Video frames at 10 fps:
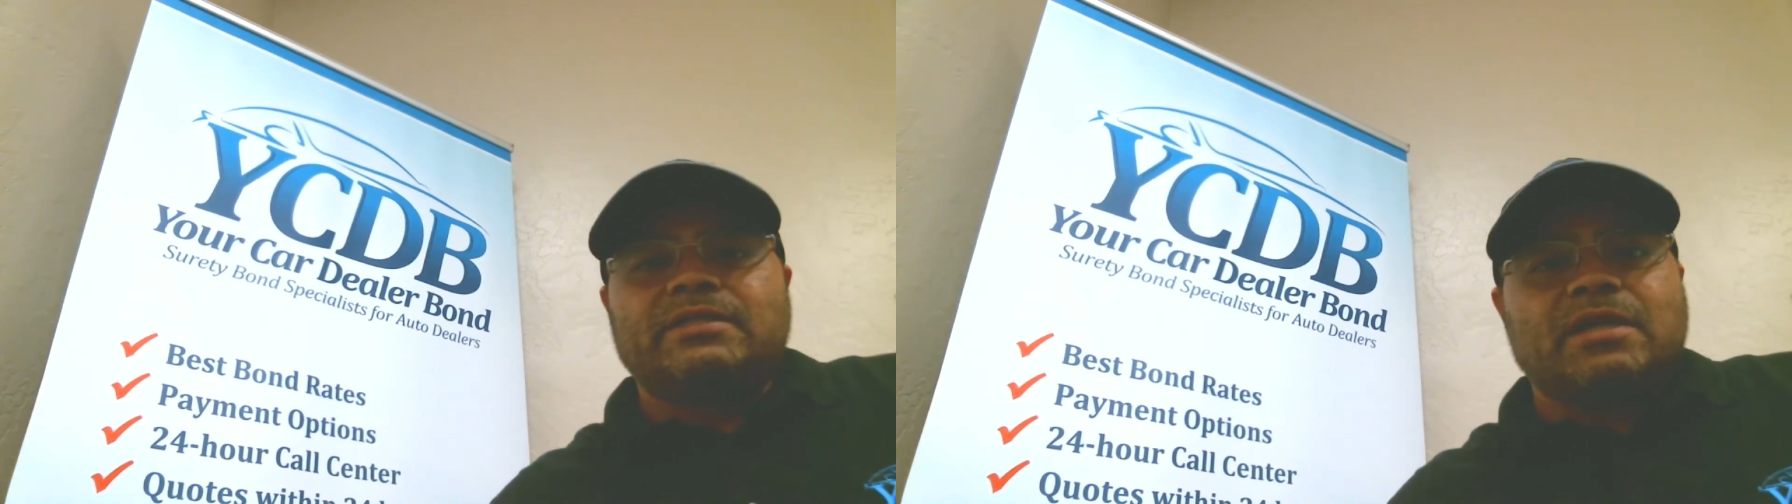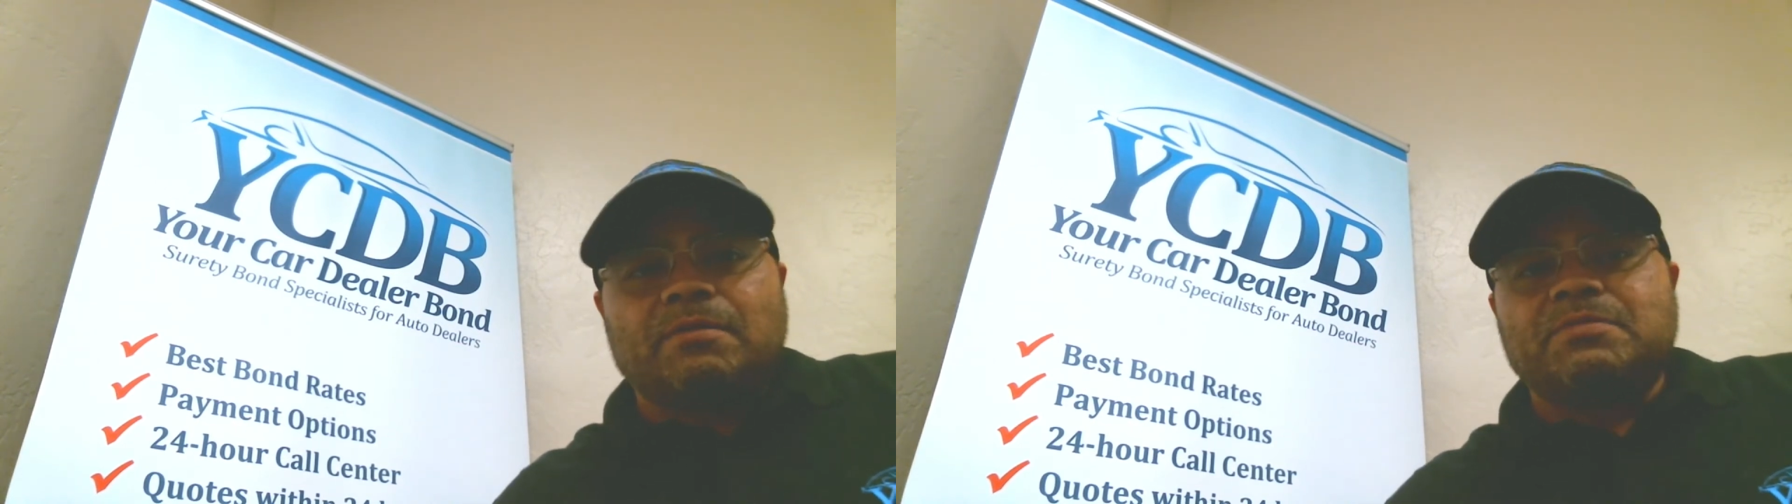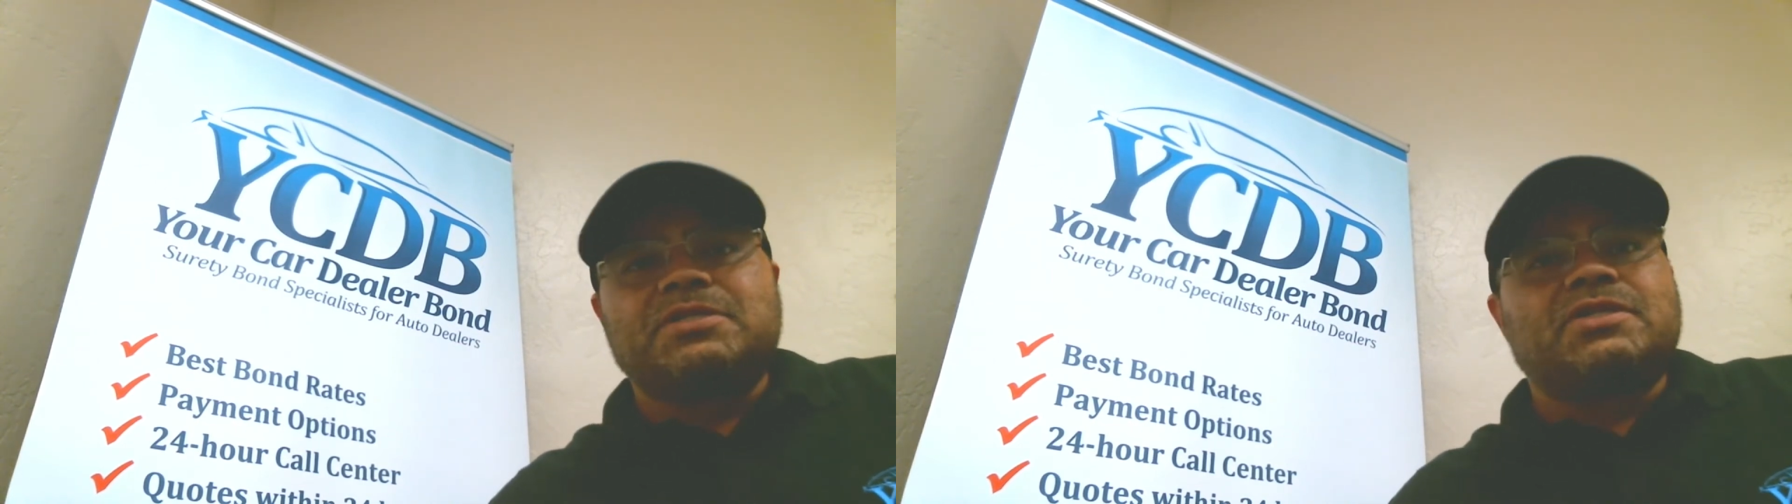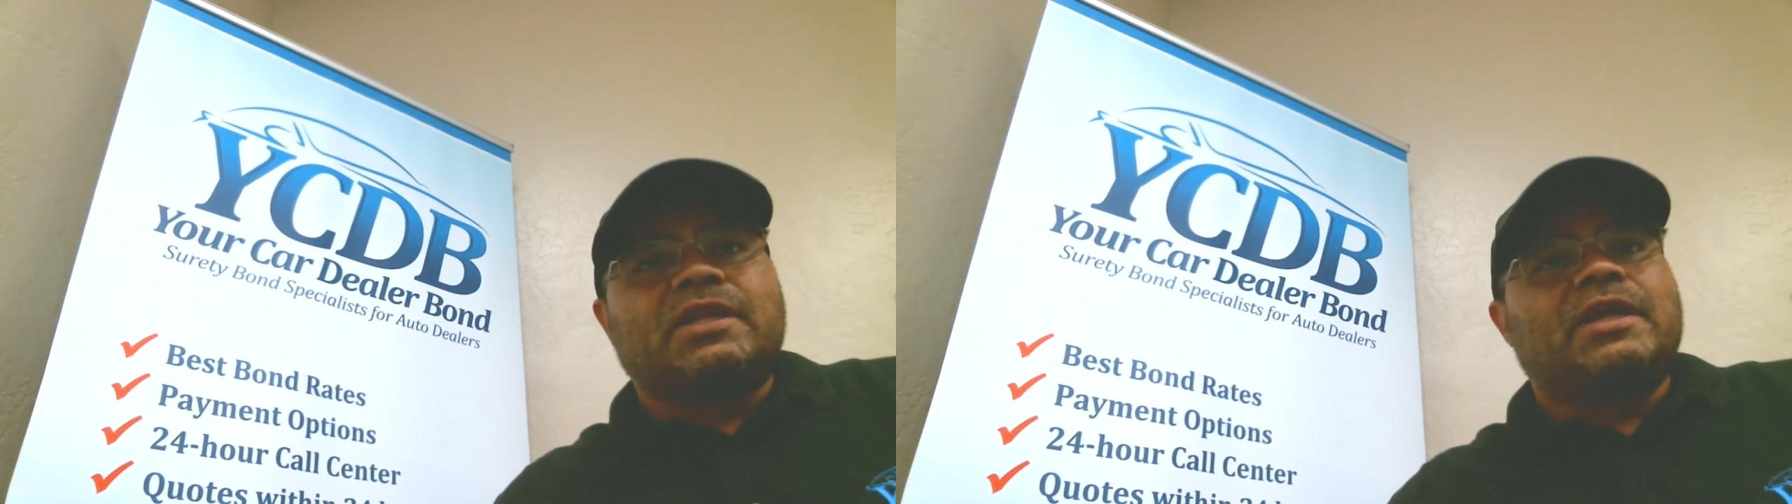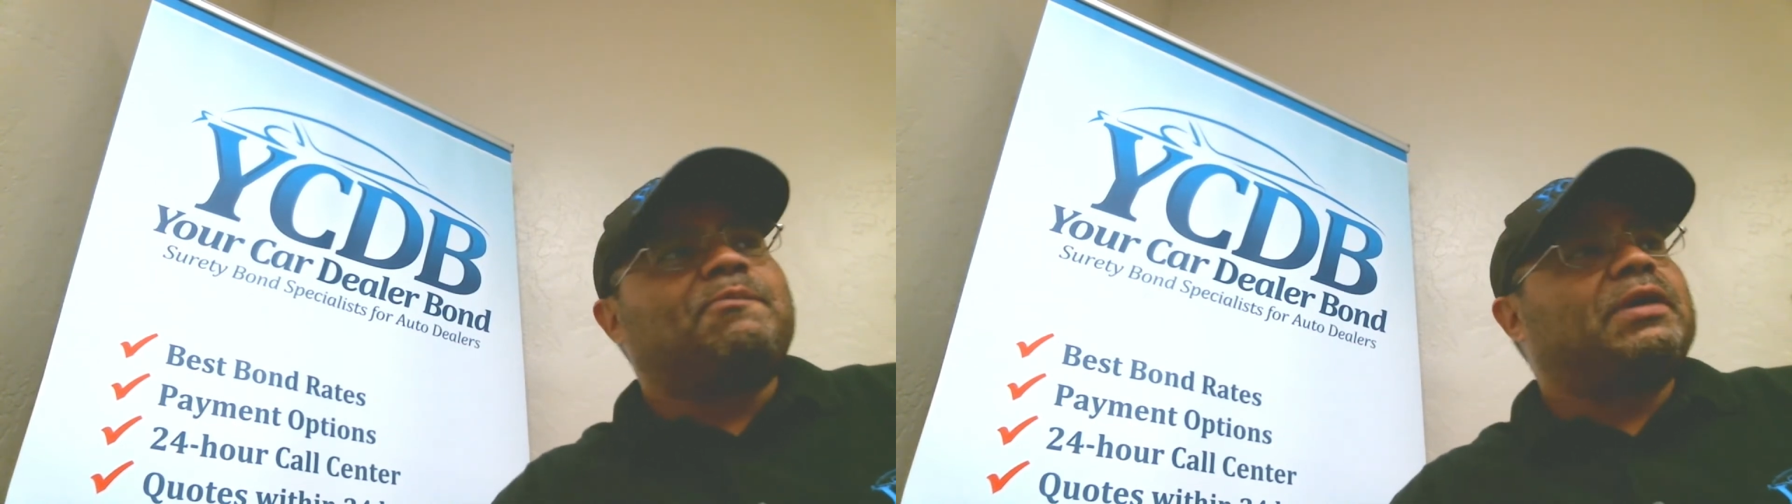Something's
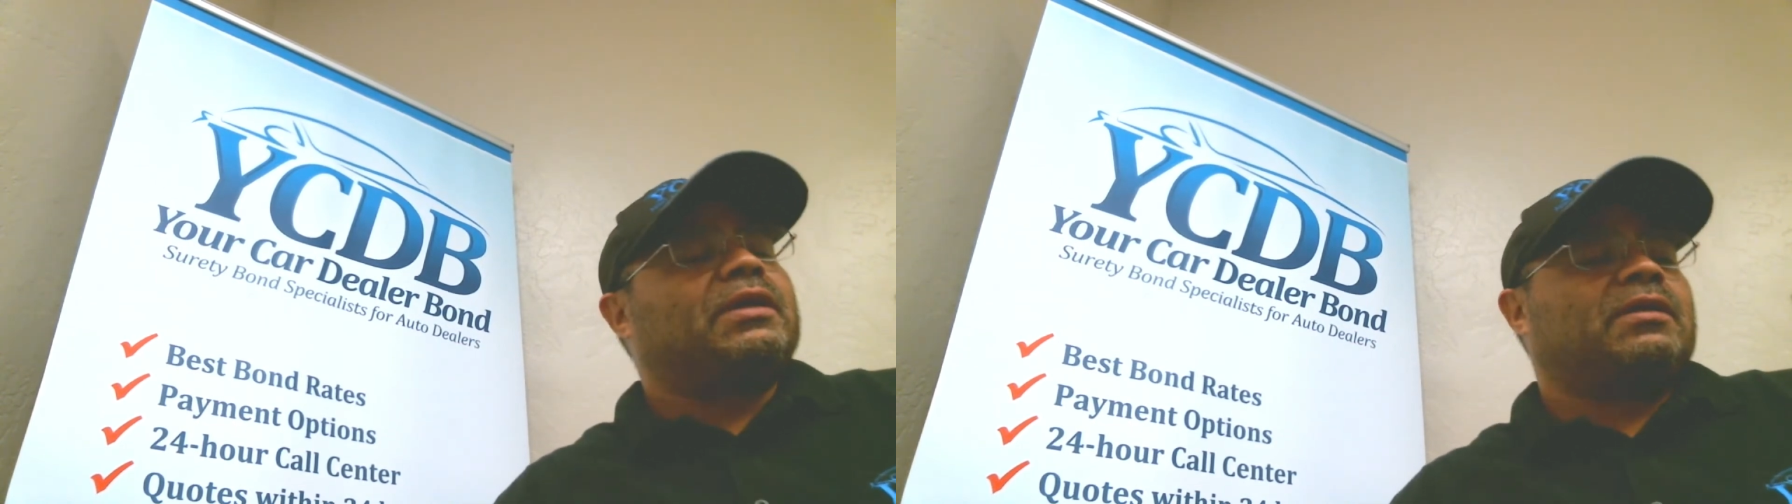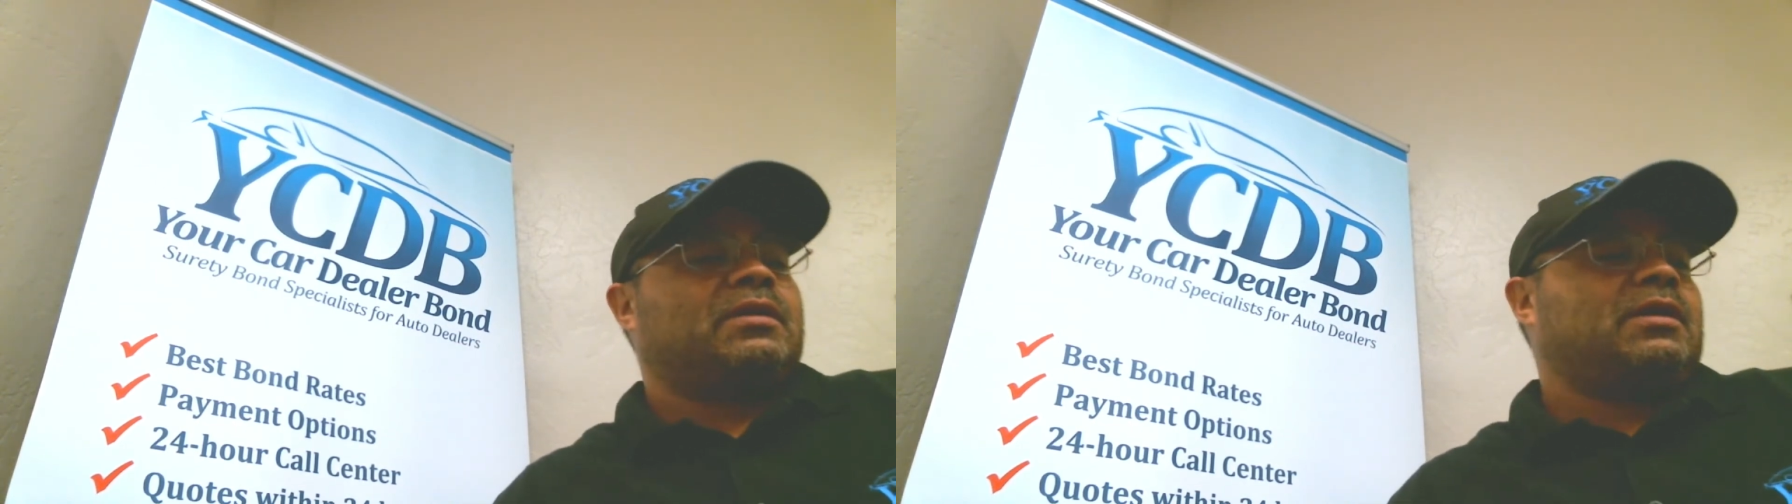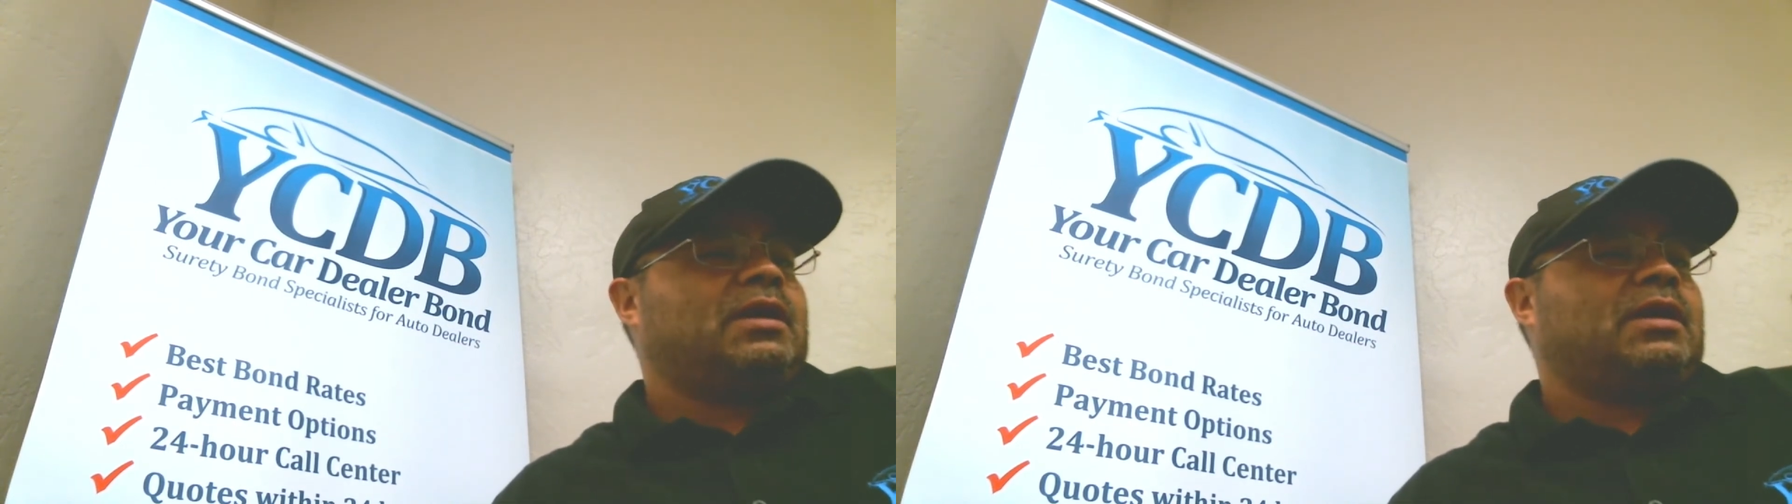slipping.